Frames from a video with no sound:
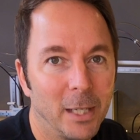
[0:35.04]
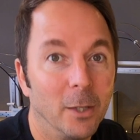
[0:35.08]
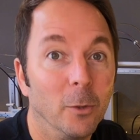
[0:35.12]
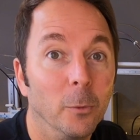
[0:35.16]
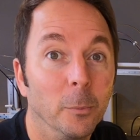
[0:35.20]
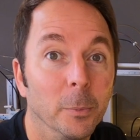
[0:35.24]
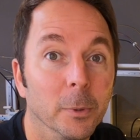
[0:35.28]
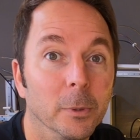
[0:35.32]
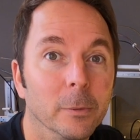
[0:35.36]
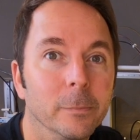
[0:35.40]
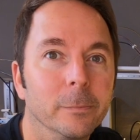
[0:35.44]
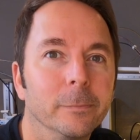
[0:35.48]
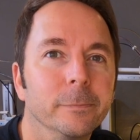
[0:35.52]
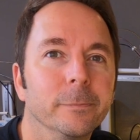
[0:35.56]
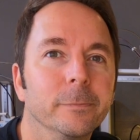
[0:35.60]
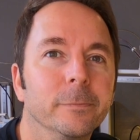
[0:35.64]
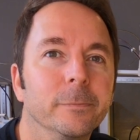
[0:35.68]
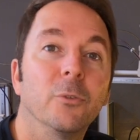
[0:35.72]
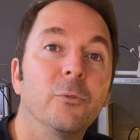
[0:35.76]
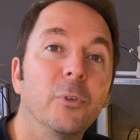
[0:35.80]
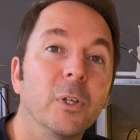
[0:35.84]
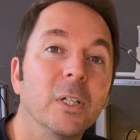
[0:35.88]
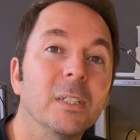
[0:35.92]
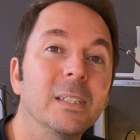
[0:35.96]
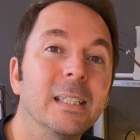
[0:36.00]
help.
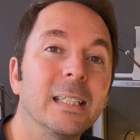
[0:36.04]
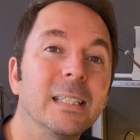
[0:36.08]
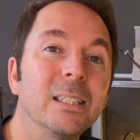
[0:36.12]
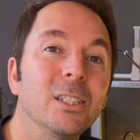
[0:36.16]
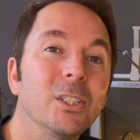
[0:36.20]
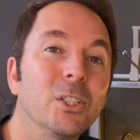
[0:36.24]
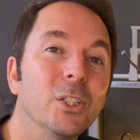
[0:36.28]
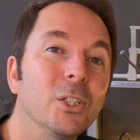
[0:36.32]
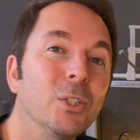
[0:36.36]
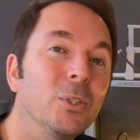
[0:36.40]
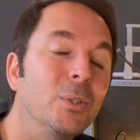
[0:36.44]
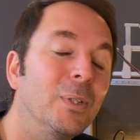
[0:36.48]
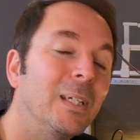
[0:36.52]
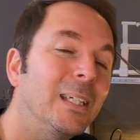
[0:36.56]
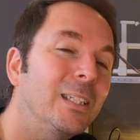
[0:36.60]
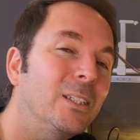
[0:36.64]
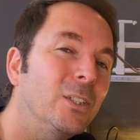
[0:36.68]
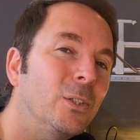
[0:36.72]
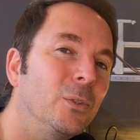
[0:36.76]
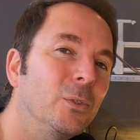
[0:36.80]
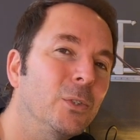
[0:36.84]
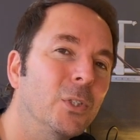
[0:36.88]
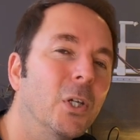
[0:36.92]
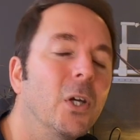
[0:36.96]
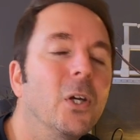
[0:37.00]
The first thing to do is
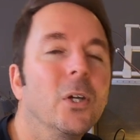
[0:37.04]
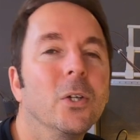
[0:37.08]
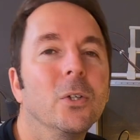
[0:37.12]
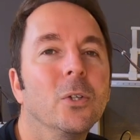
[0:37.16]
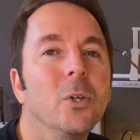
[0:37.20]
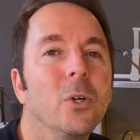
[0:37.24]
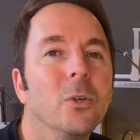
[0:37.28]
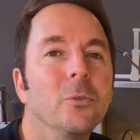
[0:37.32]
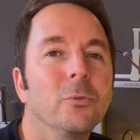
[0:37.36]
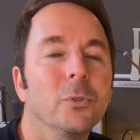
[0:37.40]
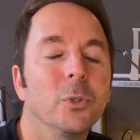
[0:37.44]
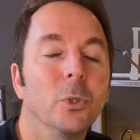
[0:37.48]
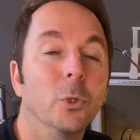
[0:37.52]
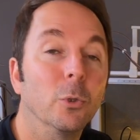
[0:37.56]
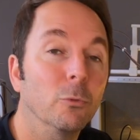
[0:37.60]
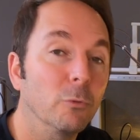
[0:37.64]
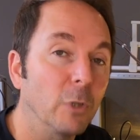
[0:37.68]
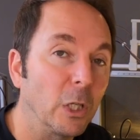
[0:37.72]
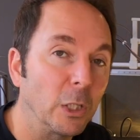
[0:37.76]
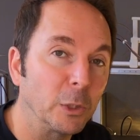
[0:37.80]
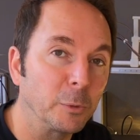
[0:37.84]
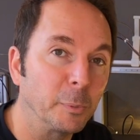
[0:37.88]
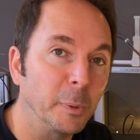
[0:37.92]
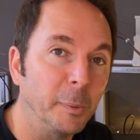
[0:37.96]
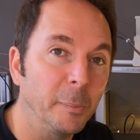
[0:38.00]
to turn off your
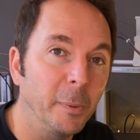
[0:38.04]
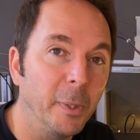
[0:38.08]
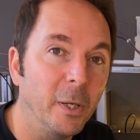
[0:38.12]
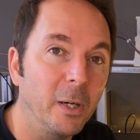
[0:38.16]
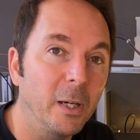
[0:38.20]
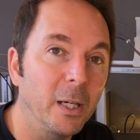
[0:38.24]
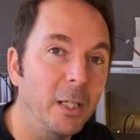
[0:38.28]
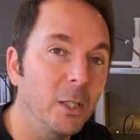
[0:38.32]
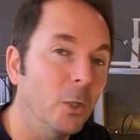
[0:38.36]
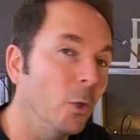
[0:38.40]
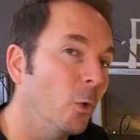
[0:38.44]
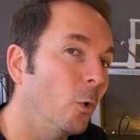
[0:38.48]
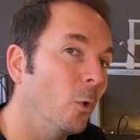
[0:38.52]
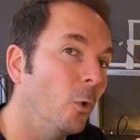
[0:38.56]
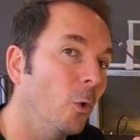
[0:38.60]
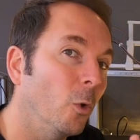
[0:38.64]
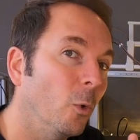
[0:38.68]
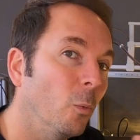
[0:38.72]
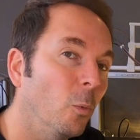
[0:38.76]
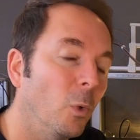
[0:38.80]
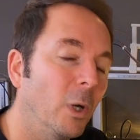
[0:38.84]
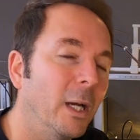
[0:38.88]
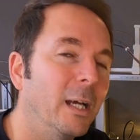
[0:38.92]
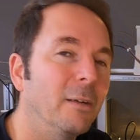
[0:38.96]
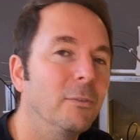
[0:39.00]
Raspberry Pi
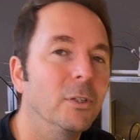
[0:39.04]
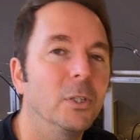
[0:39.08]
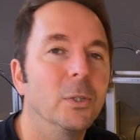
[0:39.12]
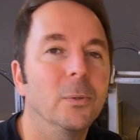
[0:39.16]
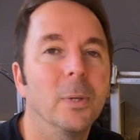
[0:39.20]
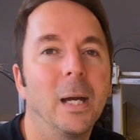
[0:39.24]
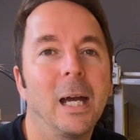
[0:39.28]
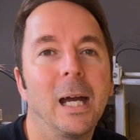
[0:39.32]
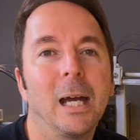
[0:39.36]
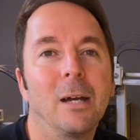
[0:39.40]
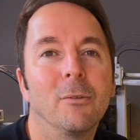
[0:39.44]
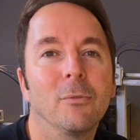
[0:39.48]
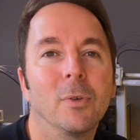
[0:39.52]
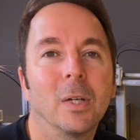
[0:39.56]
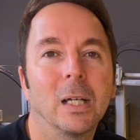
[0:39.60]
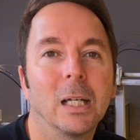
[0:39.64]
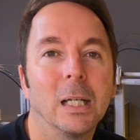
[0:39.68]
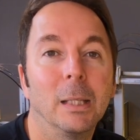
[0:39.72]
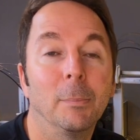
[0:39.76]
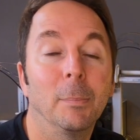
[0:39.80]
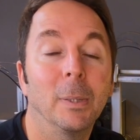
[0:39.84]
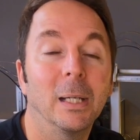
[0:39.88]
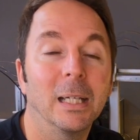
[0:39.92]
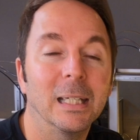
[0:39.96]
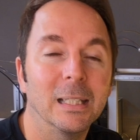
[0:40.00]
or whatever you have
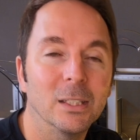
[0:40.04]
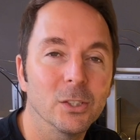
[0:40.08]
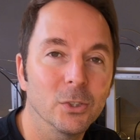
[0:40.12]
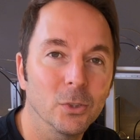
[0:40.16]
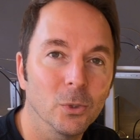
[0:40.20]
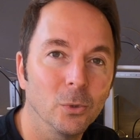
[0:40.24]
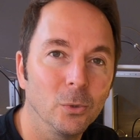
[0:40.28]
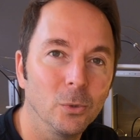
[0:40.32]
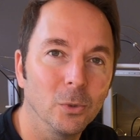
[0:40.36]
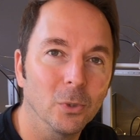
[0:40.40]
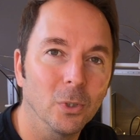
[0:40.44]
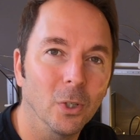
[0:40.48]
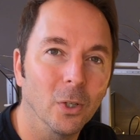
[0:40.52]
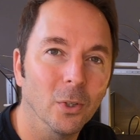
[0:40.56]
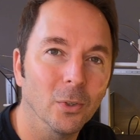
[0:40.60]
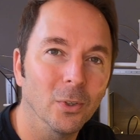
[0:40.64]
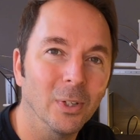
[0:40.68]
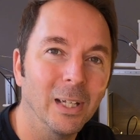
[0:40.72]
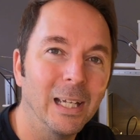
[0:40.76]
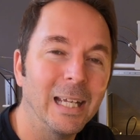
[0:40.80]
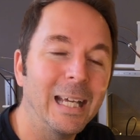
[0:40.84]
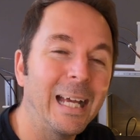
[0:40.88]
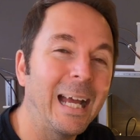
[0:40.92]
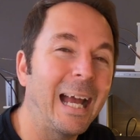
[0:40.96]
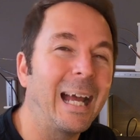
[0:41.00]
Klipper installed on
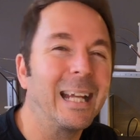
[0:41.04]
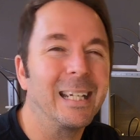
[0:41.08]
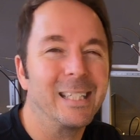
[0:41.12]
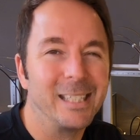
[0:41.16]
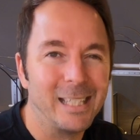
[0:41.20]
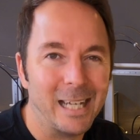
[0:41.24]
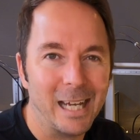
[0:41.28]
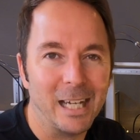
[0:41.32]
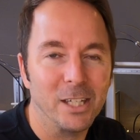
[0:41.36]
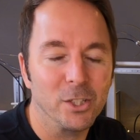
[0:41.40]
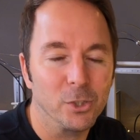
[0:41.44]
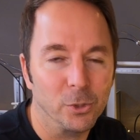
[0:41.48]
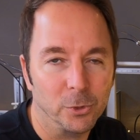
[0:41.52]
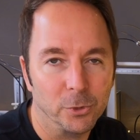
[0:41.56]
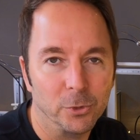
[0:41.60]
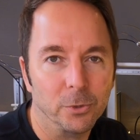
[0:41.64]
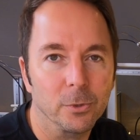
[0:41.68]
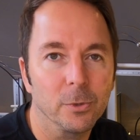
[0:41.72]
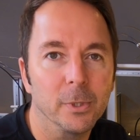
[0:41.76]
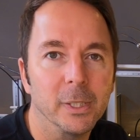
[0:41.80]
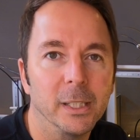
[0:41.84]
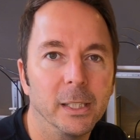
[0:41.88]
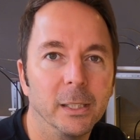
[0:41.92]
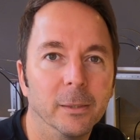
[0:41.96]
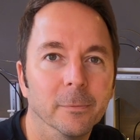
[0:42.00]
and attach your
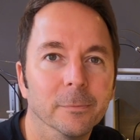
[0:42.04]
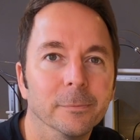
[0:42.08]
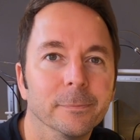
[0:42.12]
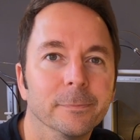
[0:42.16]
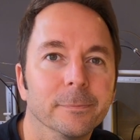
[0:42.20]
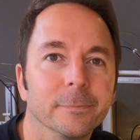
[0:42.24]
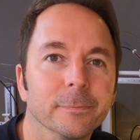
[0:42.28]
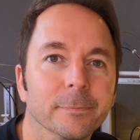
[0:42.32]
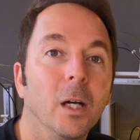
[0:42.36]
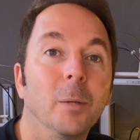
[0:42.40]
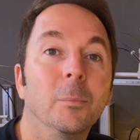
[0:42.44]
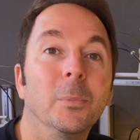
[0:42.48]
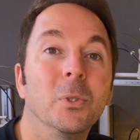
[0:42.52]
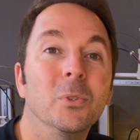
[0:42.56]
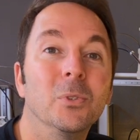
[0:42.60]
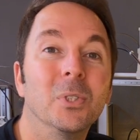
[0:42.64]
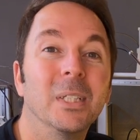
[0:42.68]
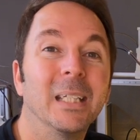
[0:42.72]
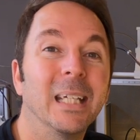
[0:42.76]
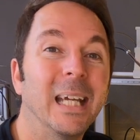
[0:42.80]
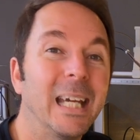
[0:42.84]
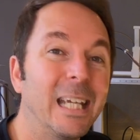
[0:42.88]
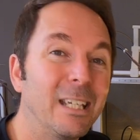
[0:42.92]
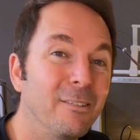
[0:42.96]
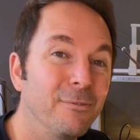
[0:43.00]
screen. I'm
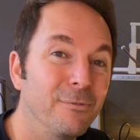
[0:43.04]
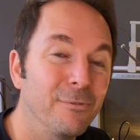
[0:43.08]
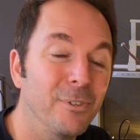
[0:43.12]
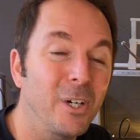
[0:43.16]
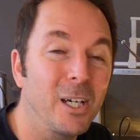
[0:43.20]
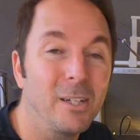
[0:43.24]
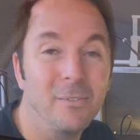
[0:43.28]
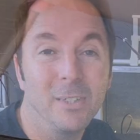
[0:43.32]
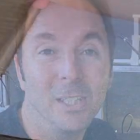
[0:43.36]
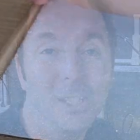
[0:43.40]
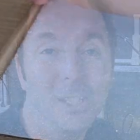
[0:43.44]
using a 5